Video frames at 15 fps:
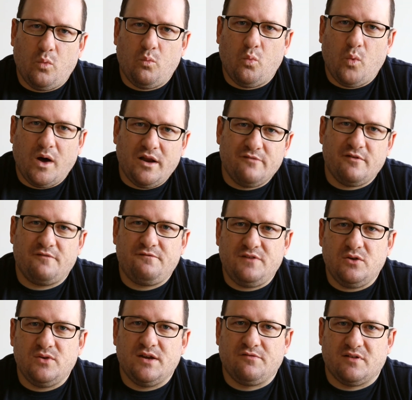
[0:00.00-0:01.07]
one of a
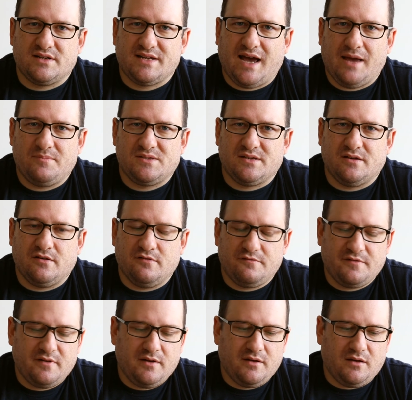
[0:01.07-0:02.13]
few different types
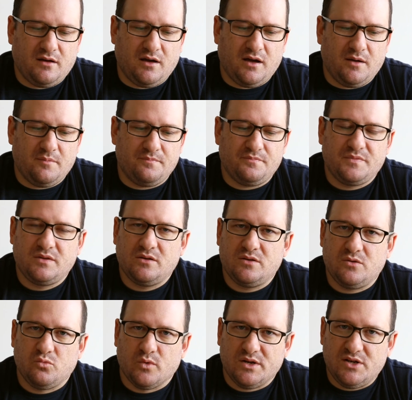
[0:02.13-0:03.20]
of
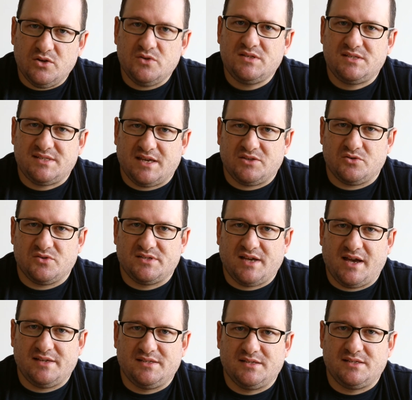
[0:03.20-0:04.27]
reduced sensor
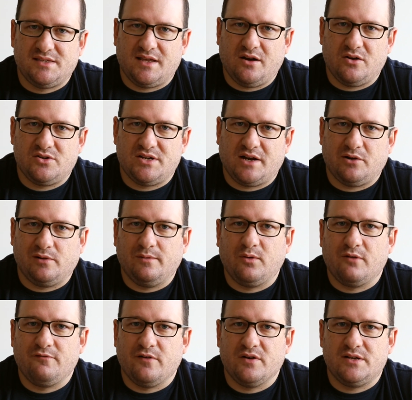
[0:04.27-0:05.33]
sizes that are generally
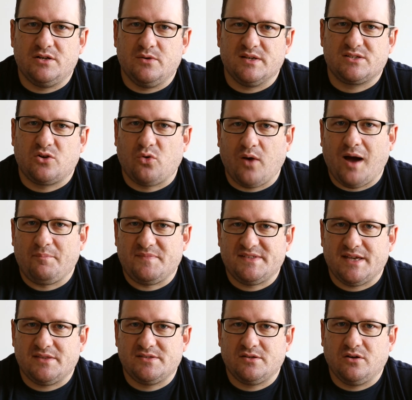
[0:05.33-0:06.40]
referred to as cropped
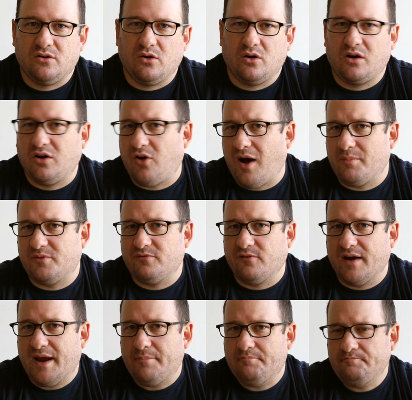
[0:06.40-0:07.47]
sensor or cropped
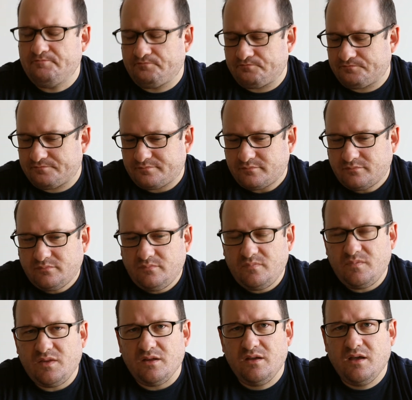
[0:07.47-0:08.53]
frame.
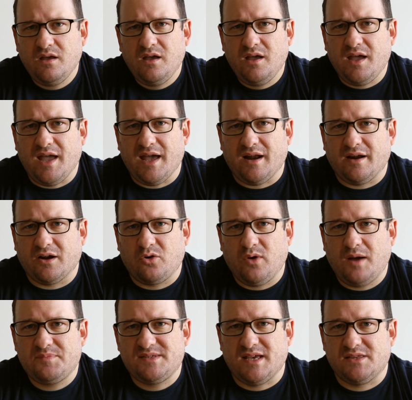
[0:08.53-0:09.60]
And on a
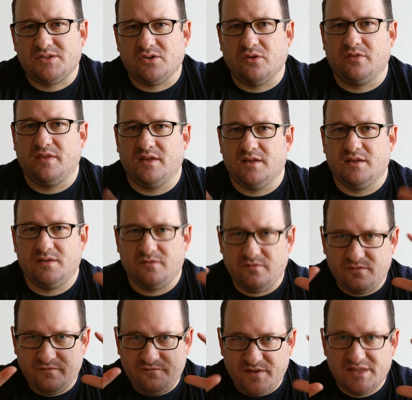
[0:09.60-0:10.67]
cropped sensor, the
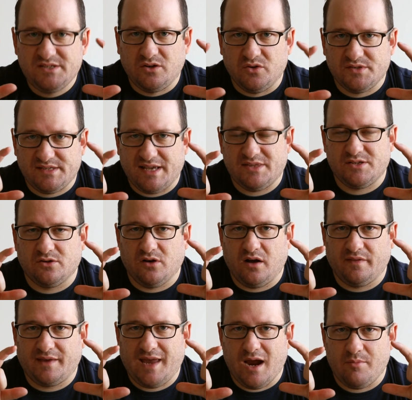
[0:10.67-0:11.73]
physical sensor
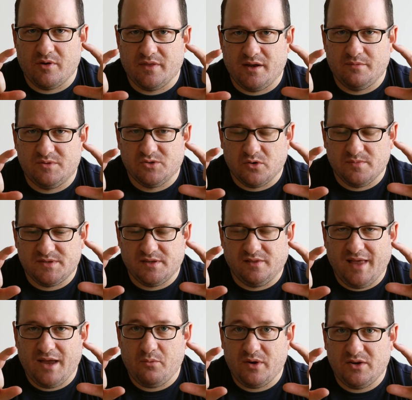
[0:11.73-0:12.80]
on the camera that absorbs the
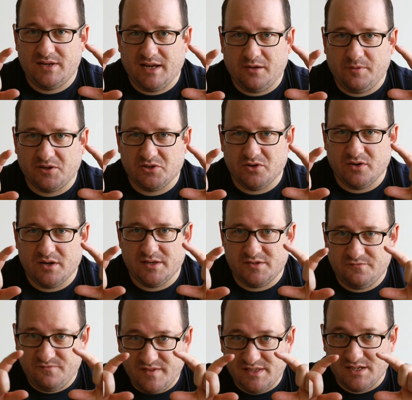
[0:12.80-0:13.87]
light when you take a picture
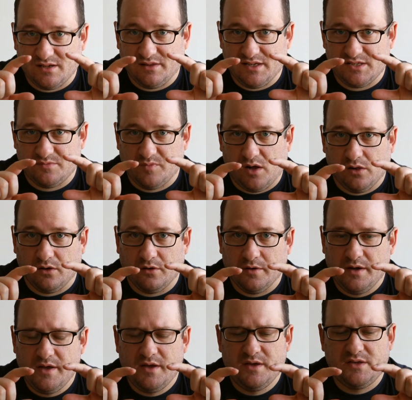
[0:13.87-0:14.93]
is physically smaller.
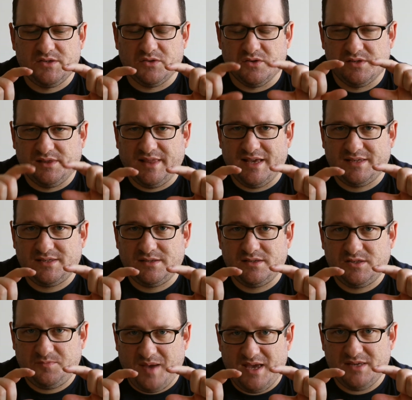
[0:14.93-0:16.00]
So there's
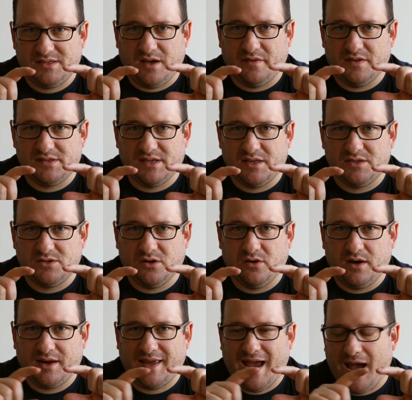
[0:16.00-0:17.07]
less space on the sensor,
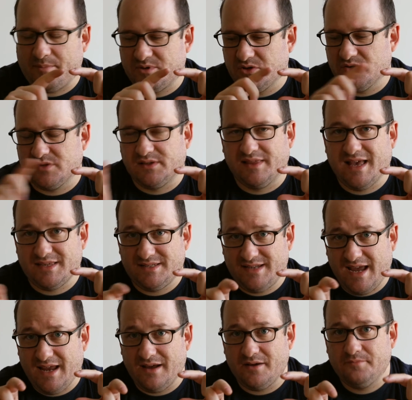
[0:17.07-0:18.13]
it captures less
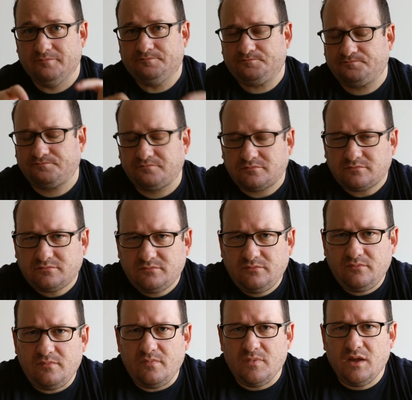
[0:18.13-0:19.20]
data,
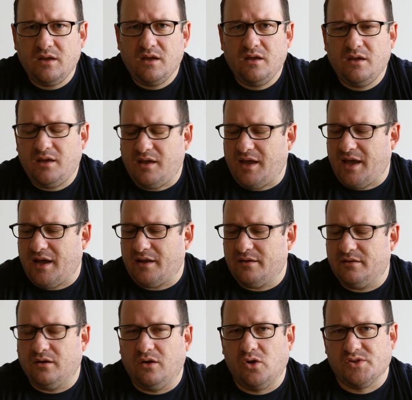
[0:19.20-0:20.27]

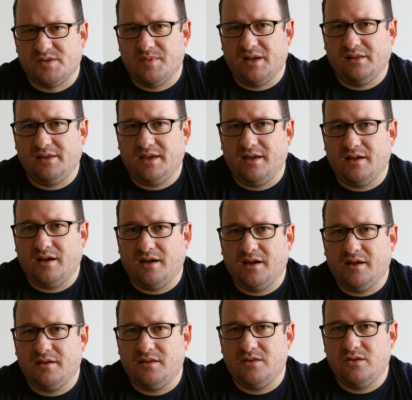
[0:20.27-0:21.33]
and ultimately
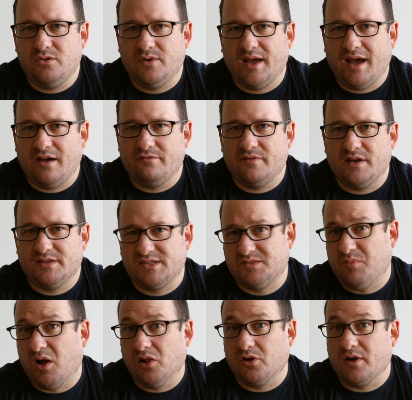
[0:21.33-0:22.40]
you have a
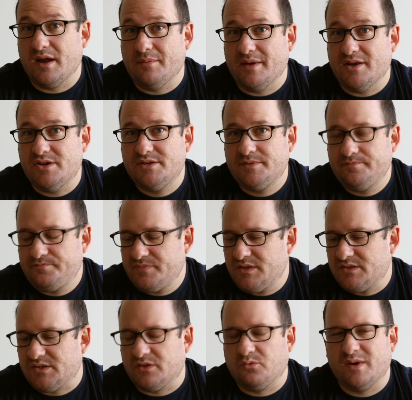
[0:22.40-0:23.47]
smaller image.
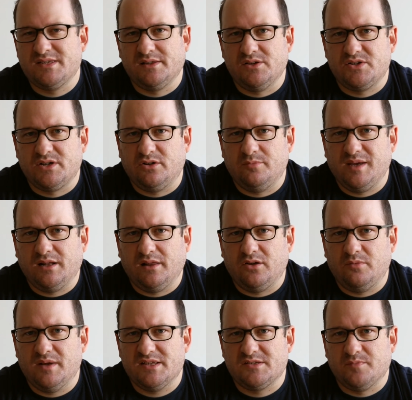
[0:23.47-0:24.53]
So the resolution will be a
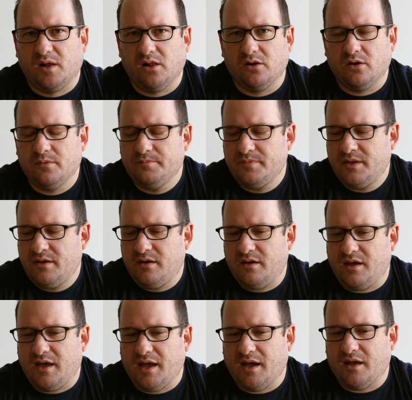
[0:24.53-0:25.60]
little bit smaller,
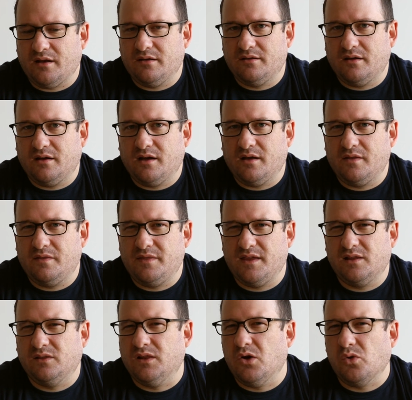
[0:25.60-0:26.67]
and
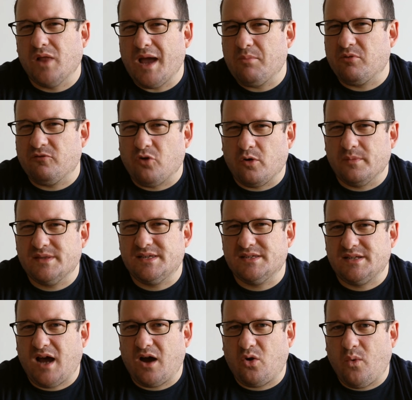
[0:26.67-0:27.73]
the low light performance
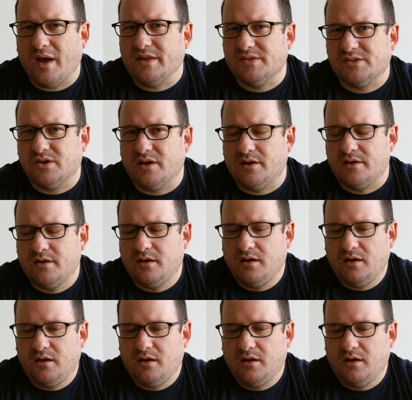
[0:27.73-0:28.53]
is not quite as good.